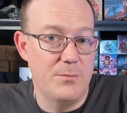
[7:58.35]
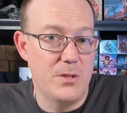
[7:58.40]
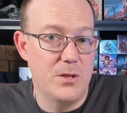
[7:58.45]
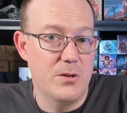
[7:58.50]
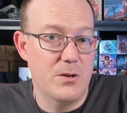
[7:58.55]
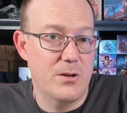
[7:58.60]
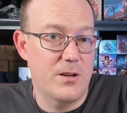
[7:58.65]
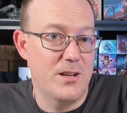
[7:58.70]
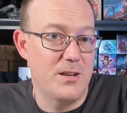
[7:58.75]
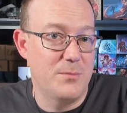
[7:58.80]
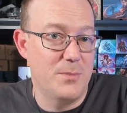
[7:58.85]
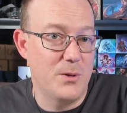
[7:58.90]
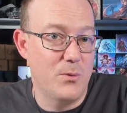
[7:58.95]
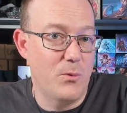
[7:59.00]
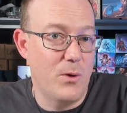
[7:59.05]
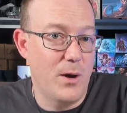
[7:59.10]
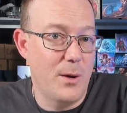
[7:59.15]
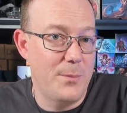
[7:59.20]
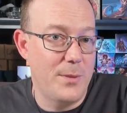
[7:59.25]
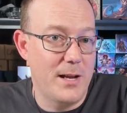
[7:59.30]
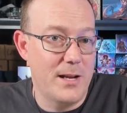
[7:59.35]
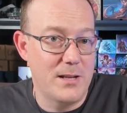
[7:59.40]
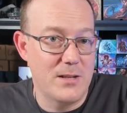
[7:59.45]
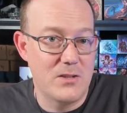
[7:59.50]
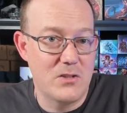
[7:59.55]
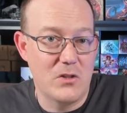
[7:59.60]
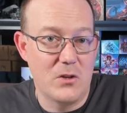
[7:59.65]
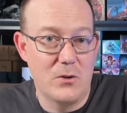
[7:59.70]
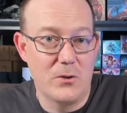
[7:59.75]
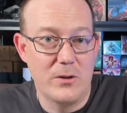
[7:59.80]
you're not going to be wiping out
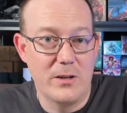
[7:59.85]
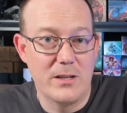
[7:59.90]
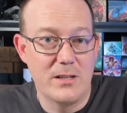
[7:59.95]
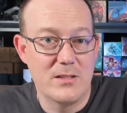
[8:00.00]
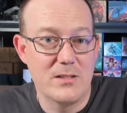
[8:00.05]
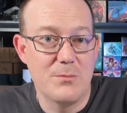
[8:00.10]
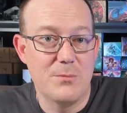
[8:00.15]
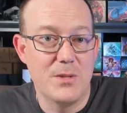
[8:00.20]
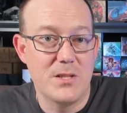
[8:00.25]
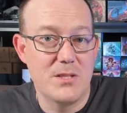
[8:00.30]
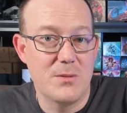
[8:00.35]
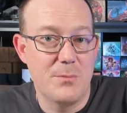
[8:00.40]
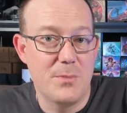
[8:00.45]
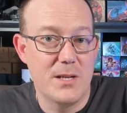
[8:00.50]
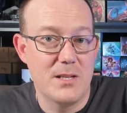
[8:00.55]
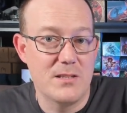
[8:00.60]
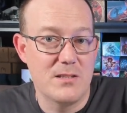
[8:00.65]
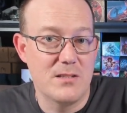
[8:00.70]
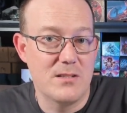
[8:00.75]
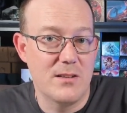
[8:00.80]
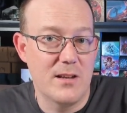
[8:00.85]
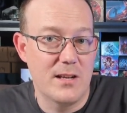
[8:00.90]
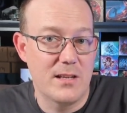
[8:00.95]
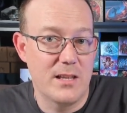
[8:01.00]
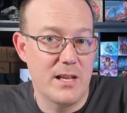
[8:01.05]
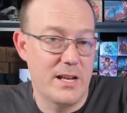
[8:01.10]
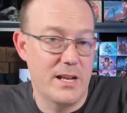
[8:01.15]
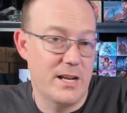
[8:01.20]
your soul rings and bits and pieces like